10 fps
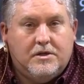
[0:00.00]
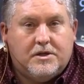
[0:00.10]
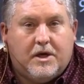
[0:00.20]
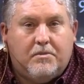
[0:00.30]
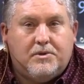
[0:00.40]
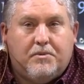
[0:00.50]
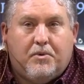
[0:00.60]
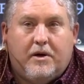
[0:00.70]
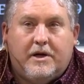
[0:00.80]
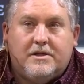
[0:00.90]
to come to a
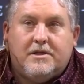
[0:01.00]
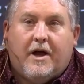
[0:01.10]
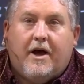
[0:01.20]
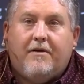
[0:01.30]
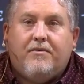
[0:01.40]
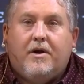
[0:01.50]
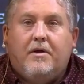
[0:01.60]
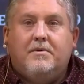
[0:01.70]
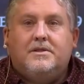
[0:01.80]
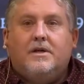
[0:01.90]
point in his life where
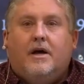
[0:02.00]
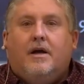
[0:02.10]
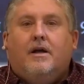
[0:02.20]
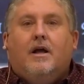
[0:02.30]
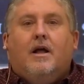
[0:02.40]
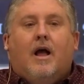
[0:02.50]
he would say,